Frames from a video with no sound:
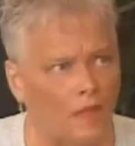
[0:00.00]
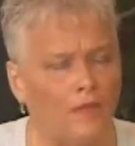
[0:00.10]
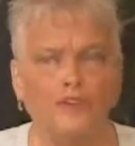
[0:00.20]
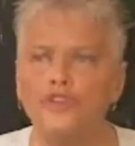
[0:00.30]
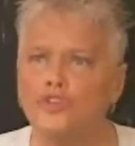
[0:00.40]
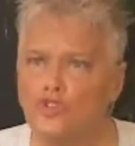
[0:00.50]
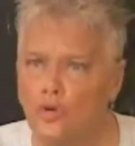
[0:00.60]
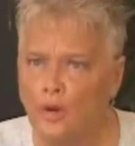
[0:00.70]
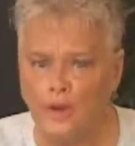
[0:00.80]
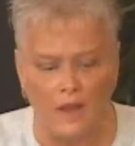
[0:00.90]
There's a
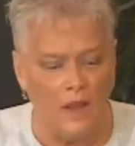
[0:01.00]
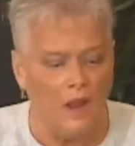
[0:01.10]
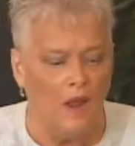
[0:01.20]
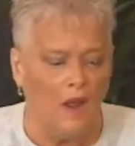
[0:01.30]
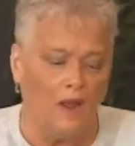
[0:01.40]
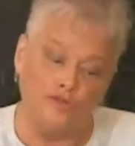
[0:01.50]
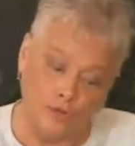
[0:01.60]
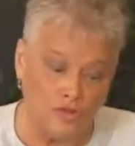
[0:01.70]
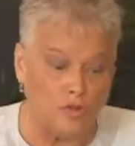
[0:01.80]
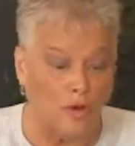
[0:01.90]
story,
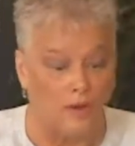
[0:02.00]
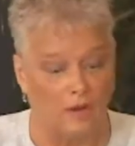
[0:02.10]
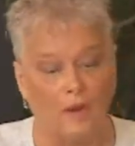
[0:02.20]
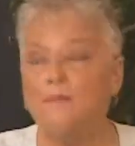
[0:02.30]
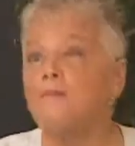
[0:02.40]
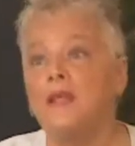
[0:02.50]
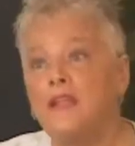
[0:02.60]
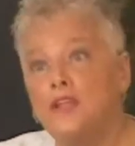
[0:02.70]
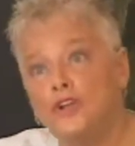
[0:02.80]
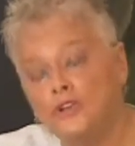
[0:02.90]
true story.
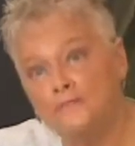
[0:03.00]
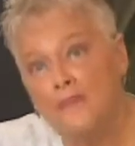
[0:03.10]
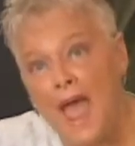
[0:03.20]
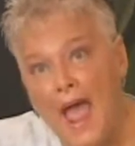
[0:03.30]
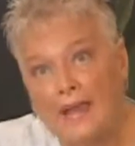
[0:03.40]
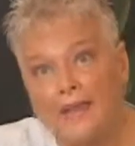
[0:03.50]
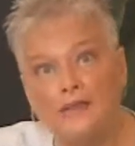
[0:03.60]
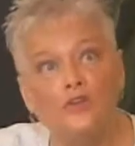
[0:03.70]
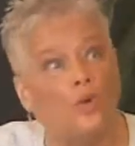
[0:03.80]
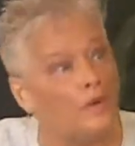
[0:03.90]
Many years back
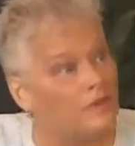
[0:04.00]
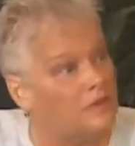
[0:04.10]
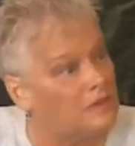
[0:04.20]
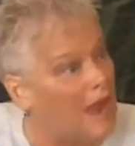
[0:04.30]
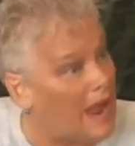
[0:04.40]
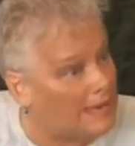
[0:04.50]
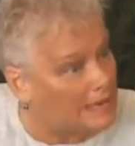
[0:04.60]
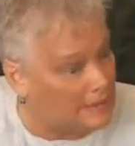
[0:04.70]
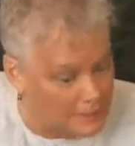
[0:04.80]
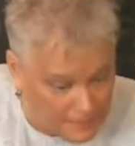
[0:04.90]
in northern
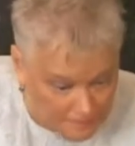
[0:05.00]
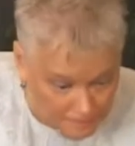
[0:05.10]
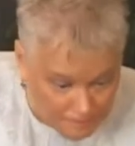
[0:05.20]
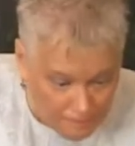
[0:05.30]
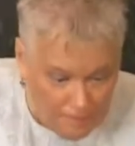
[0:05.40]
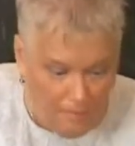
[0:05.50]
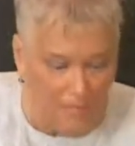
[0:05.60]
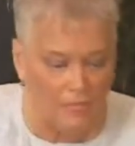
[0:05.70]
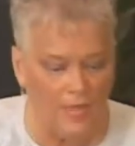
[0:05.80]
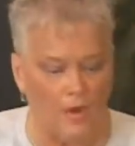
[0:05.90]
Thailand,
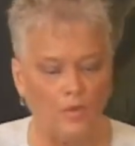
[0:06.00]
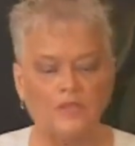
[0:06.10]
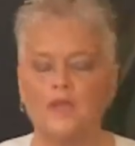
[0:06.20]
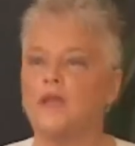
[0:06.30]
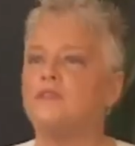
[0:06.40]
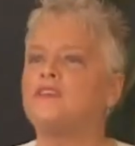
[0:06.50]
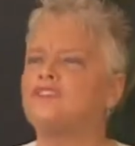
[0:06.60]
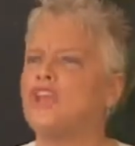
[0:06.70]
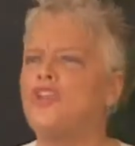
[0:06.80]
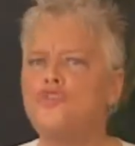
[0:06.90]
there was
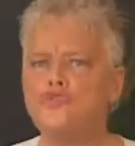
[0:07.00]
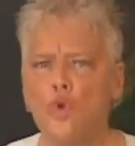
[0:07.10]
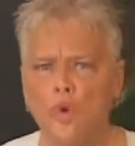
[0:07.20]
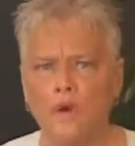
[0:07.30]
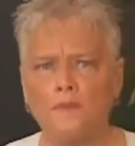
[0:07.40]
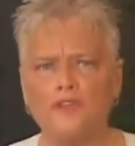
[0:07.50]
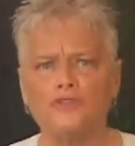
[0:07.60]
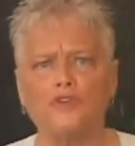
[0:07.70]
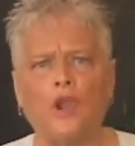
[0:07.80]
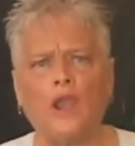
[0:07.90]
this
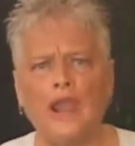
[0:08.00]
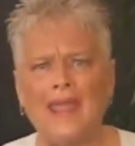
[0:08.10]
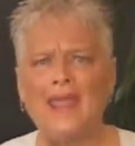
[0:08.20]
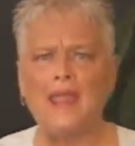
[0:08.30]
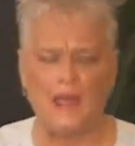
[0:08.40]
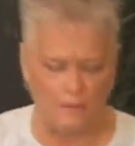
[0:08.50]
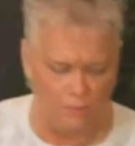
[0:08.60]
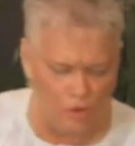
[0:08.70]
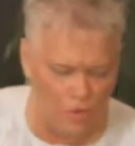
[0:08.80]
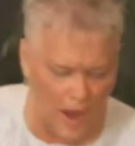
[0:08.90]
enormous clay
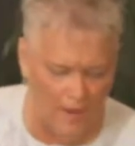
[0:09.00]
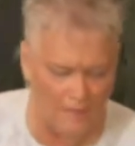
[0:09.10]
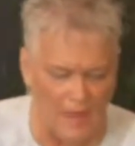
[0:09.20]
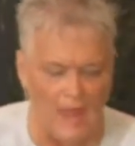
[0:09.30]
Buddha.